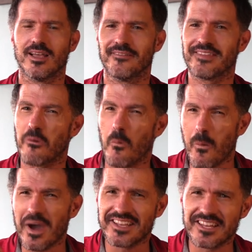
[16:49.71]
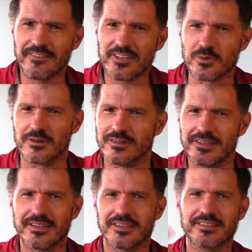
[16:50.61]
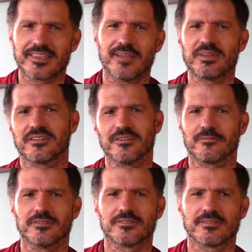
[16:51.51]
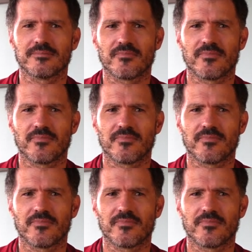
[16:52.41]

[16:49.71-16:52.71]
and that one individual can make a difference.